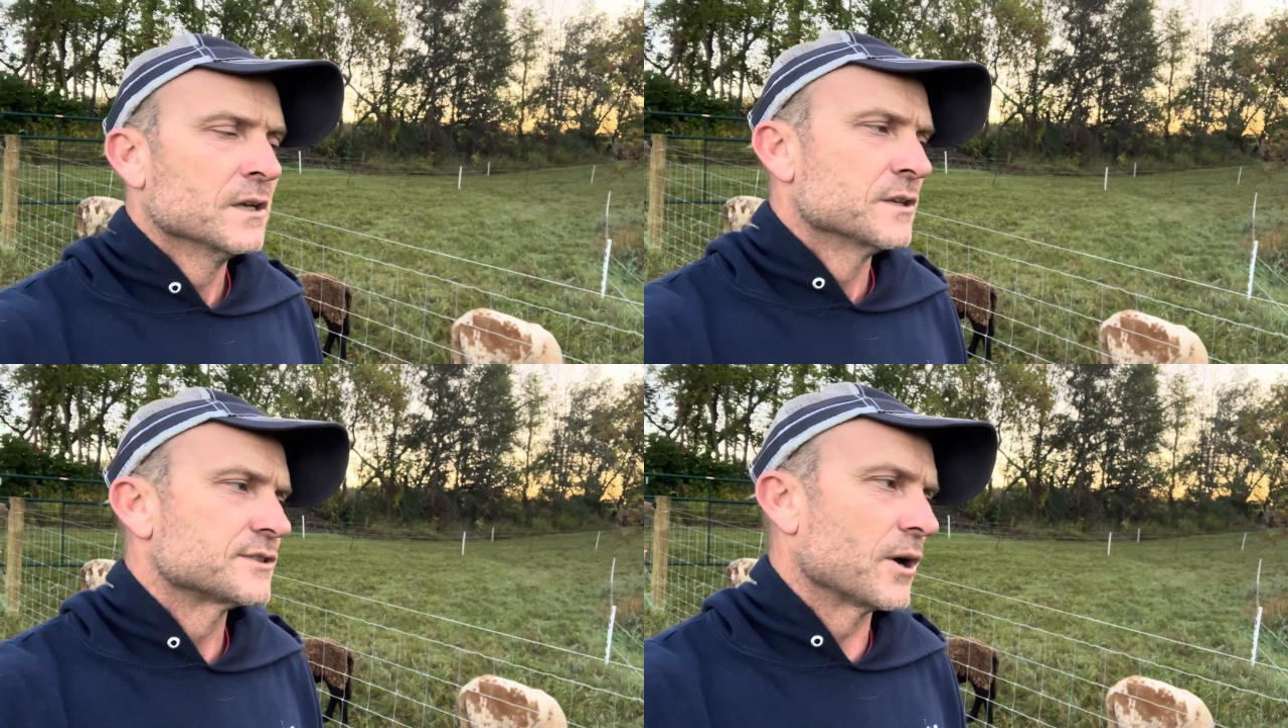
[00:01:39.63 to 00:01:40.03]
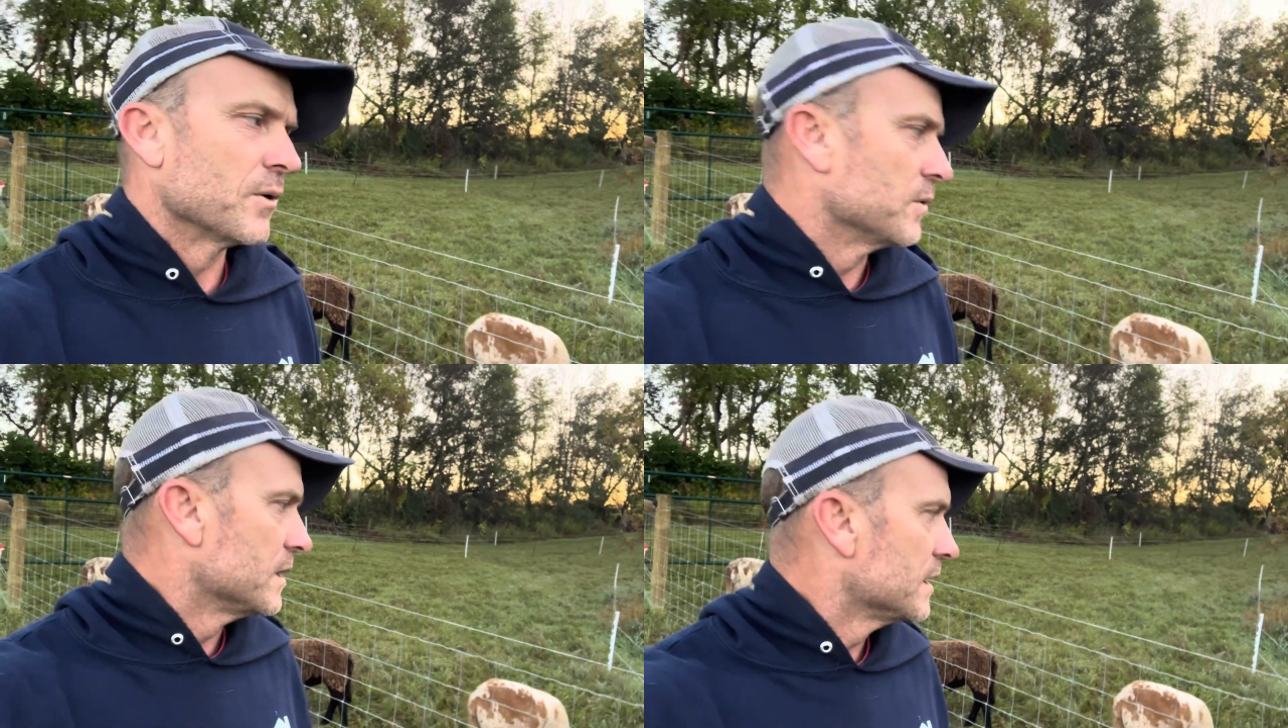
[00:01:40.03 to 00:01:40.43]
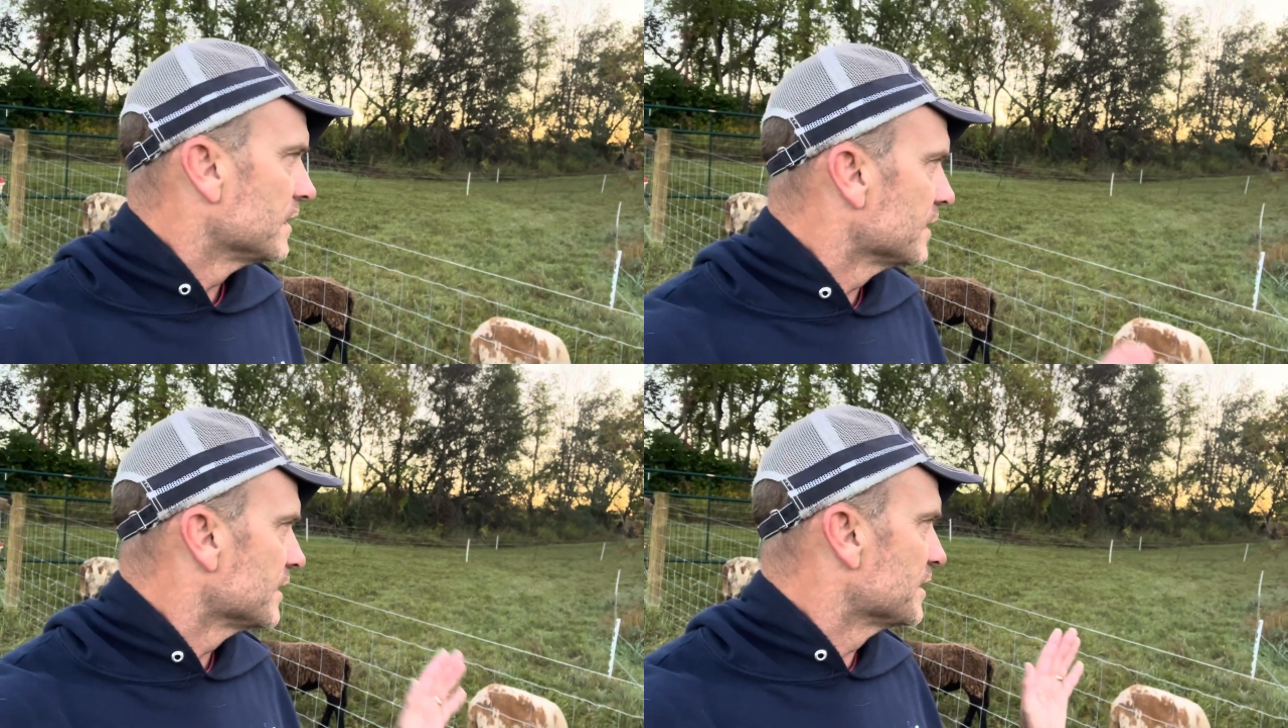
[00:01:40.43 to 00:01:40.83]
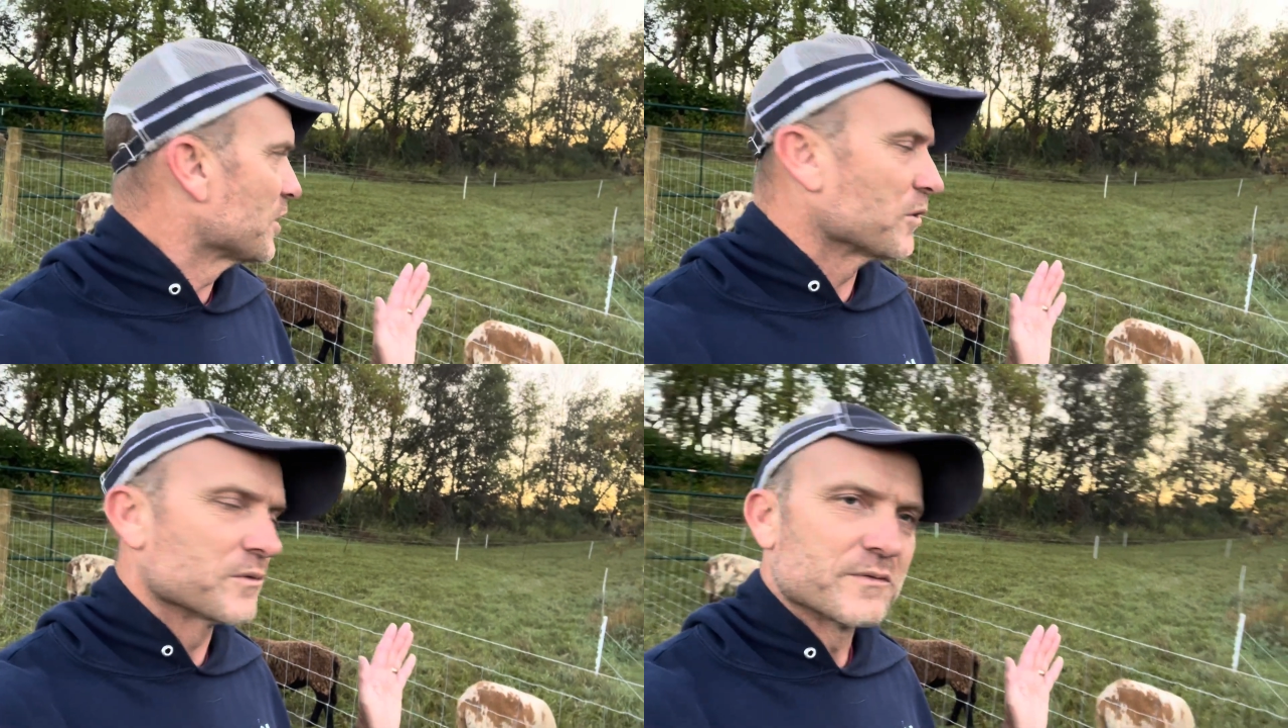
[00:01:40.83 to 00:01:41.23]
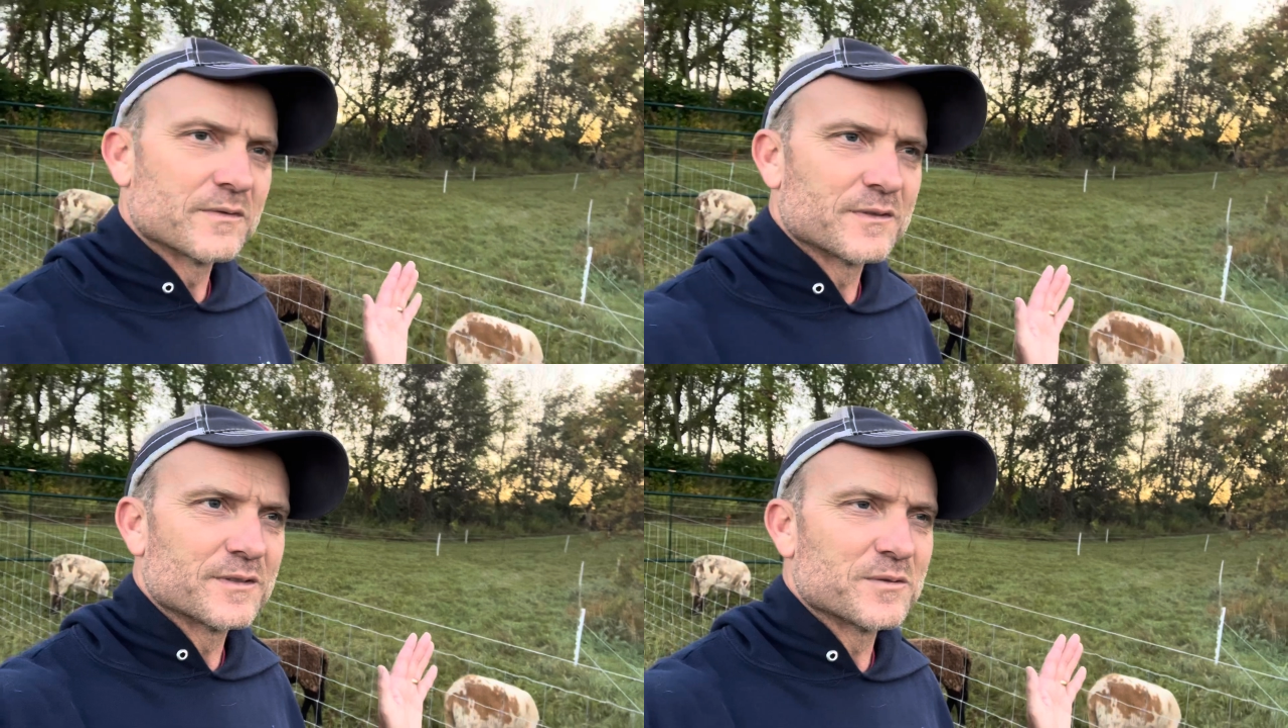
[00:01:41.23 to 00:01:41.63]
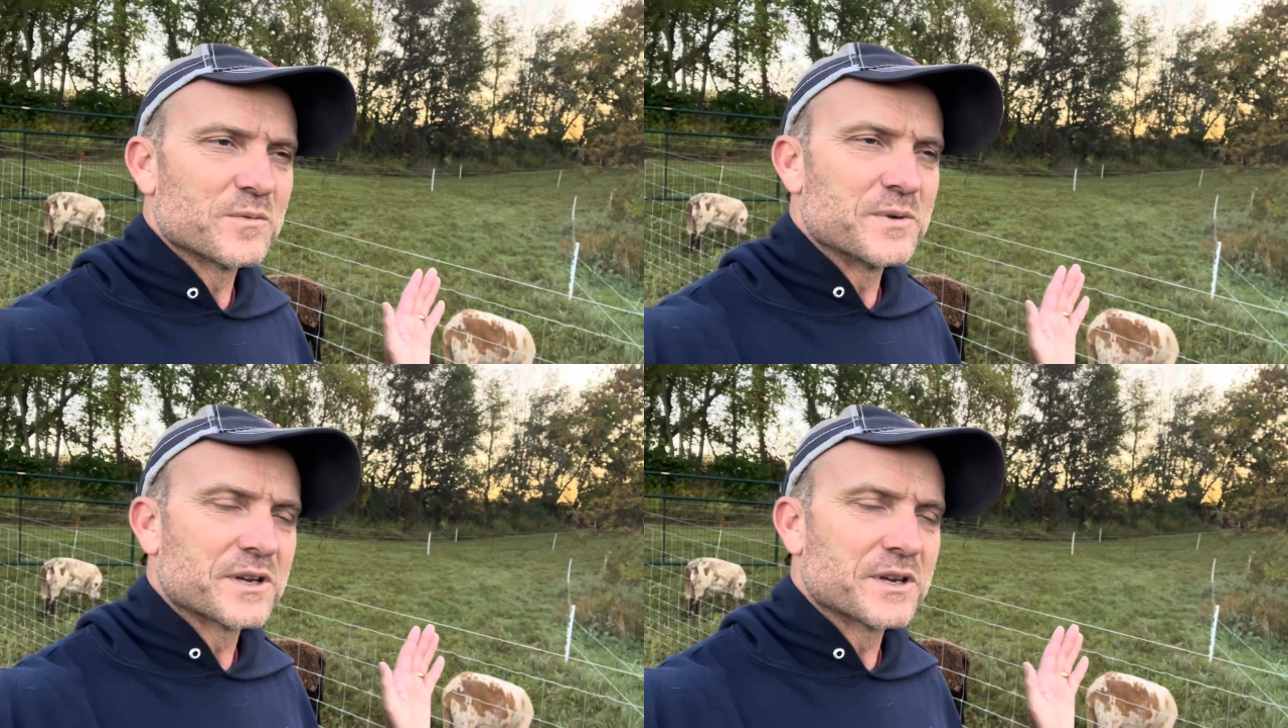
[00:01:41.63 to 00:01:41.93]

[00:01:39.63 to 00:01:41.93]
So, you know, when you